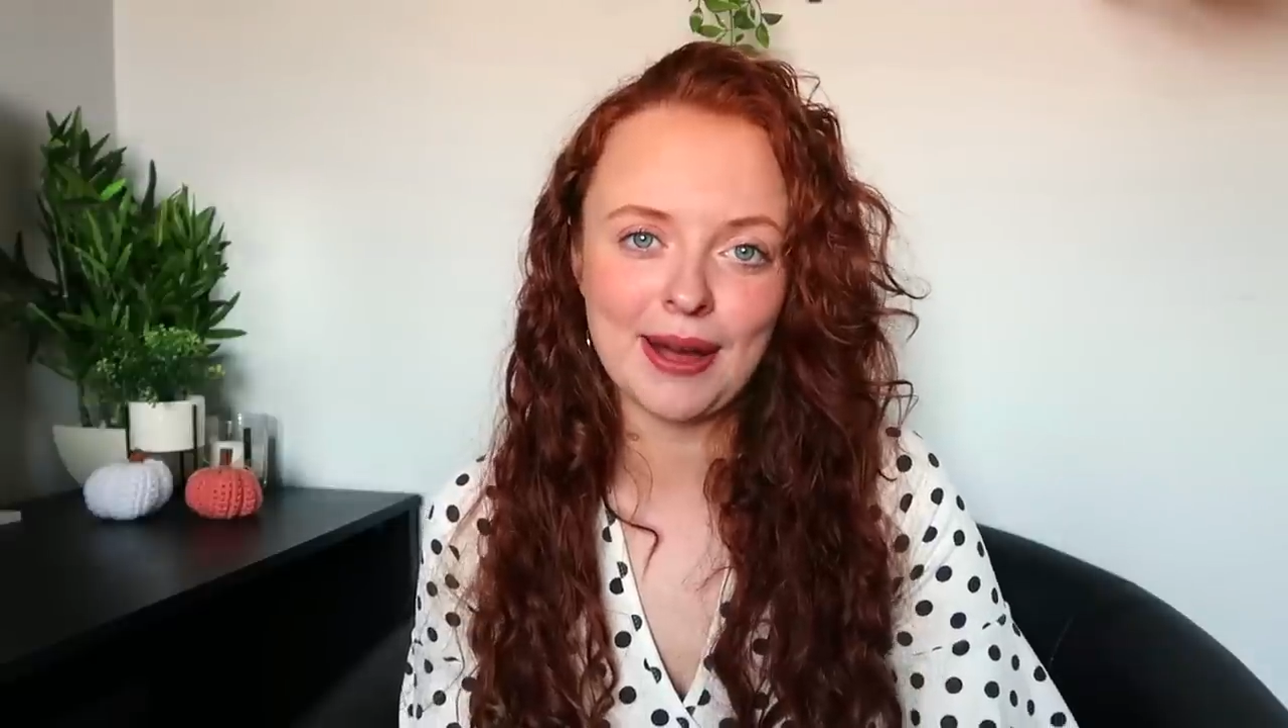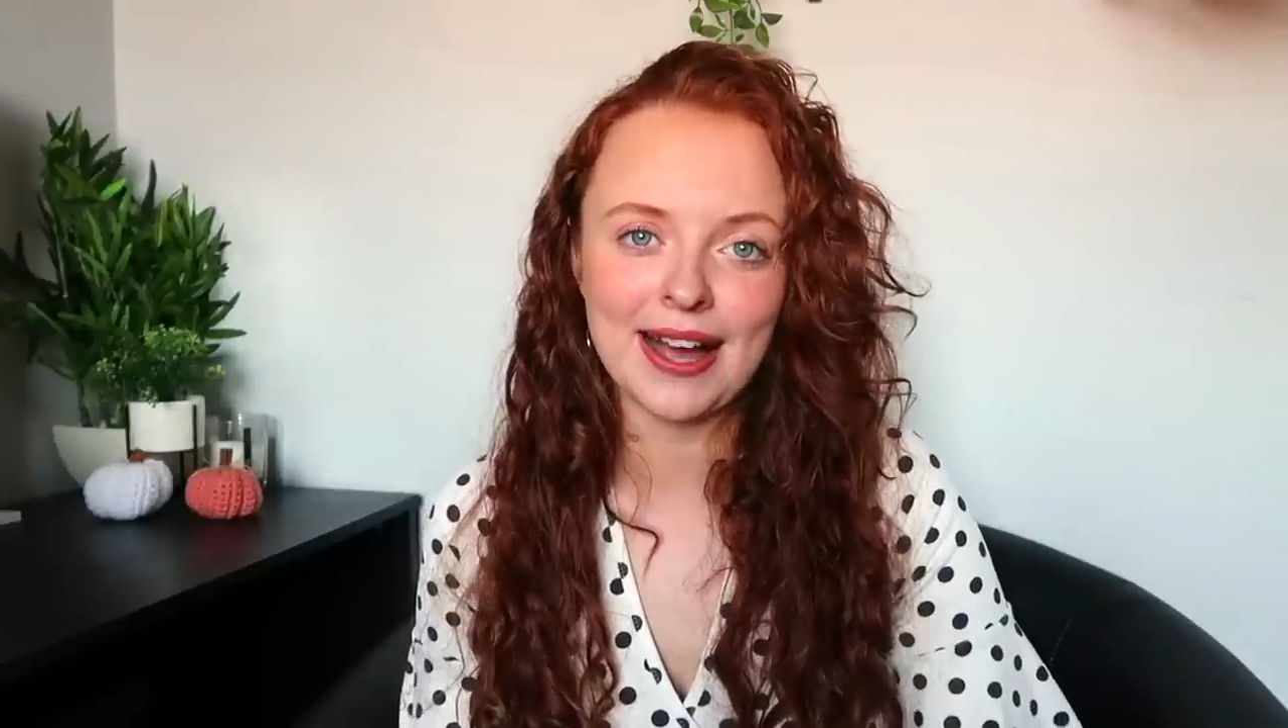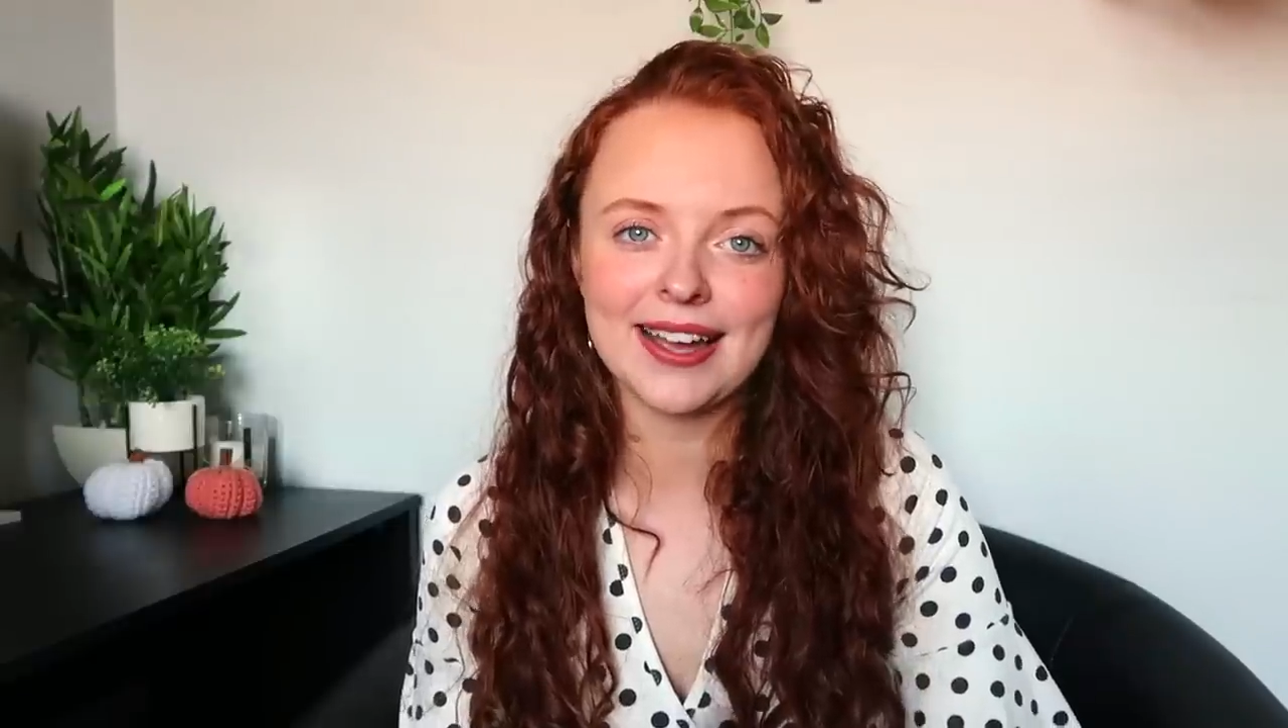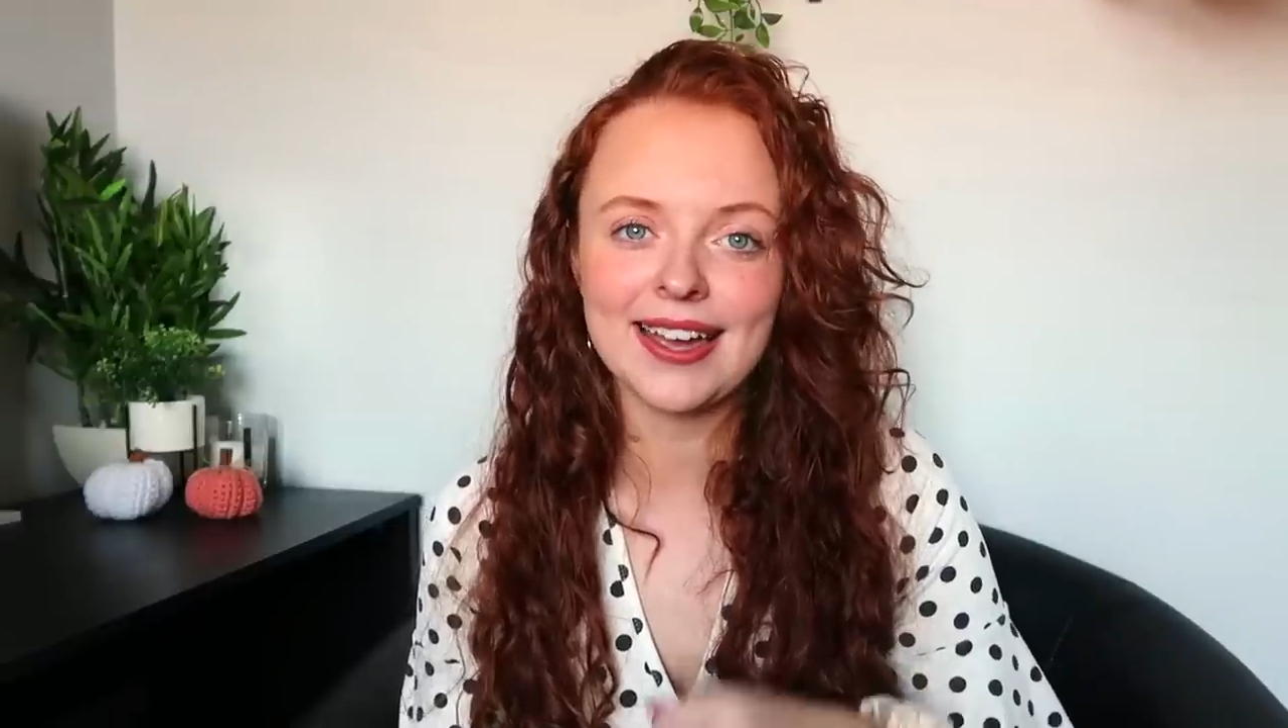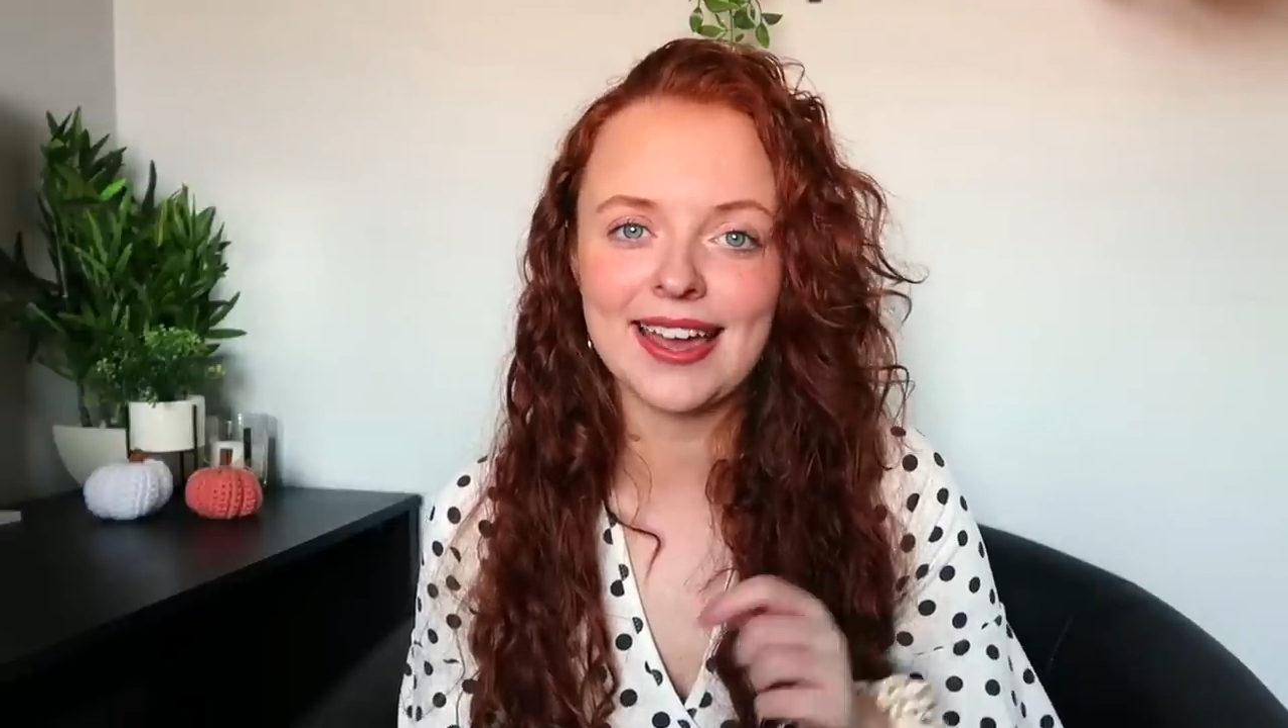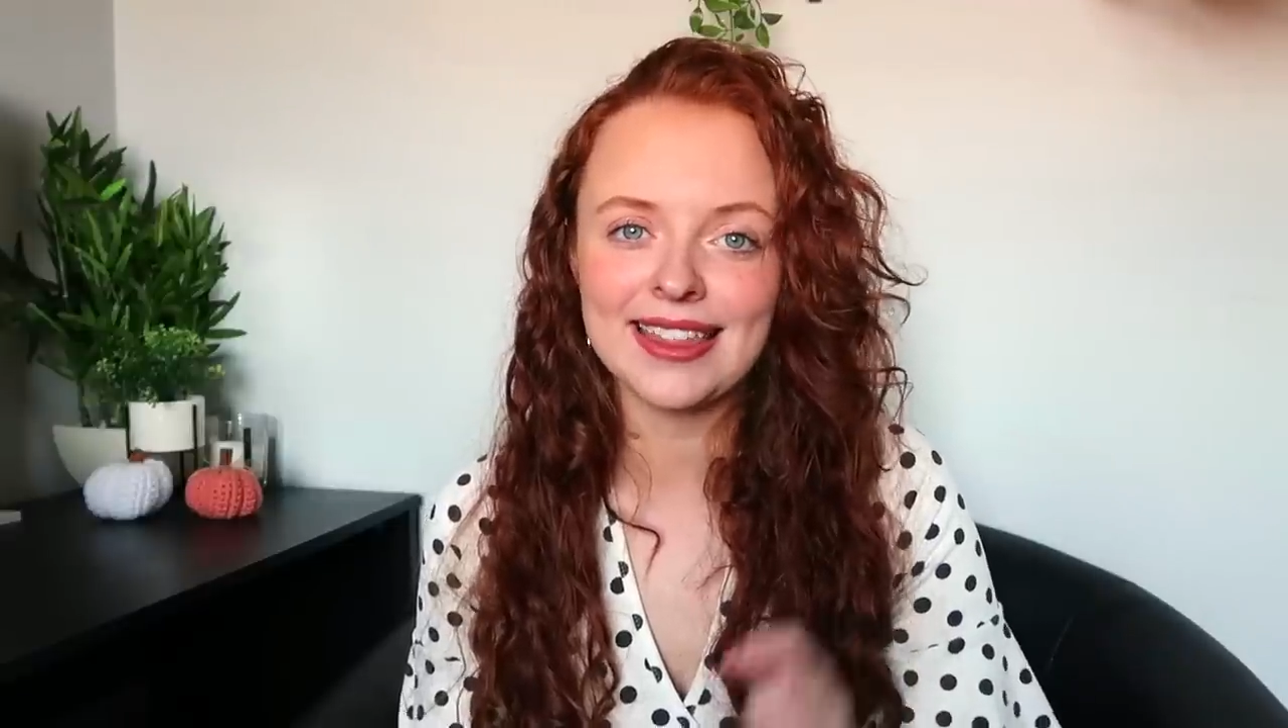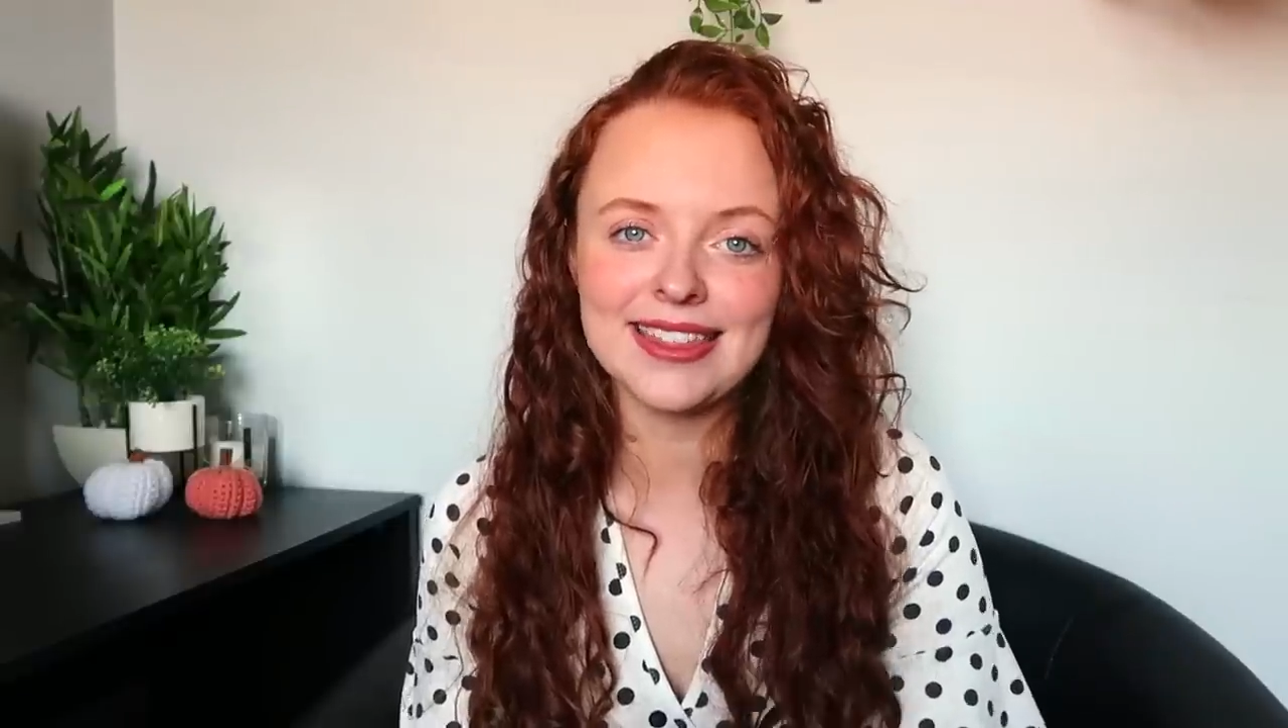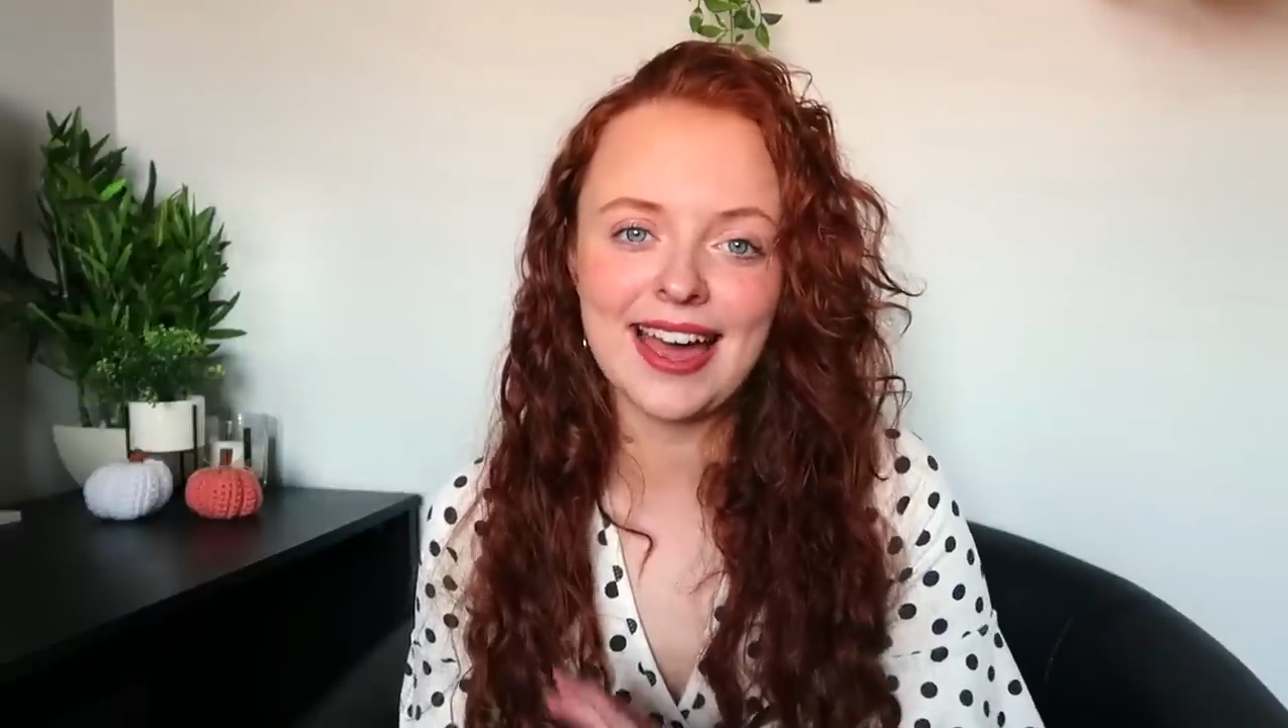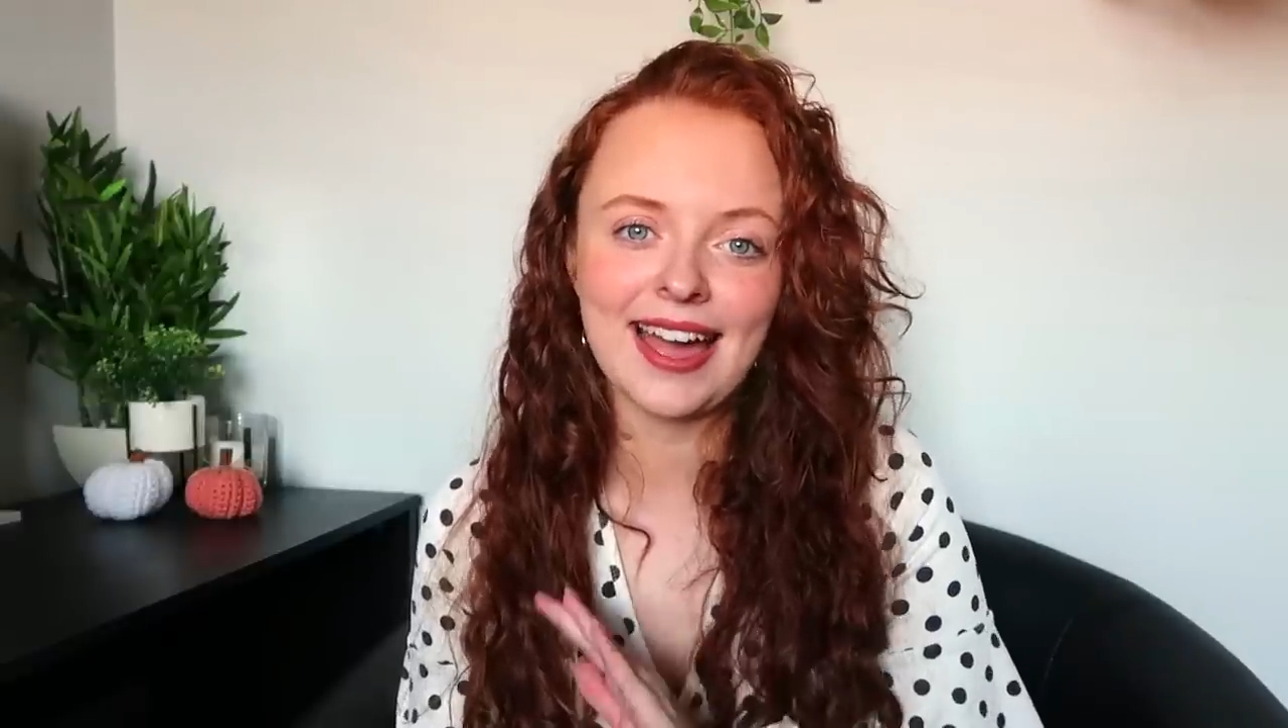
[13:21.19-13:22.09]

back in there,